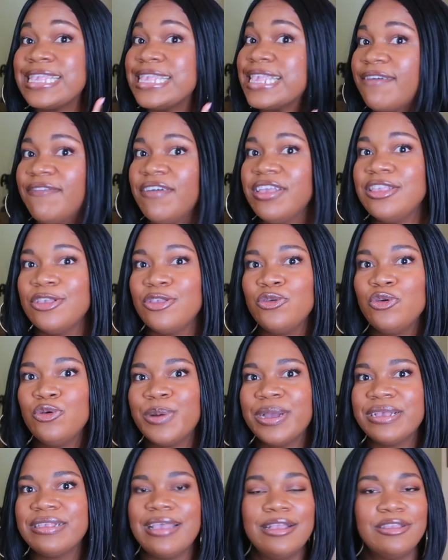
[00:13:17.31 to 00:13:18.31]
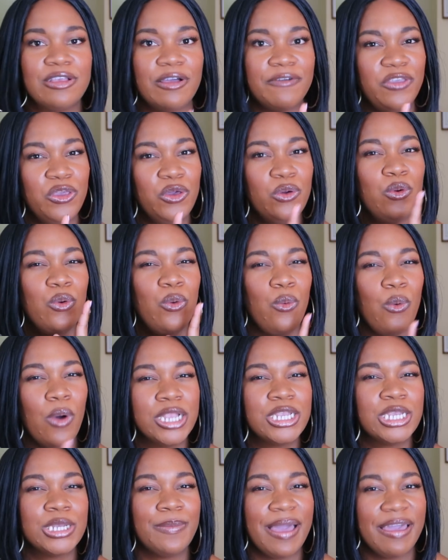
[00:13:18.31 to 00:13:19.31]
72% of you who
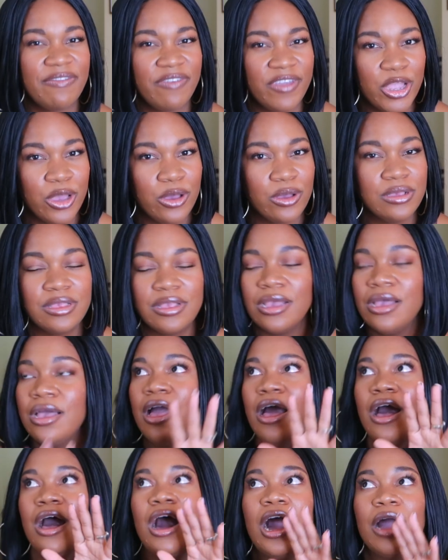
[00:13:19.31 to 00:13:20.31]
watch my videos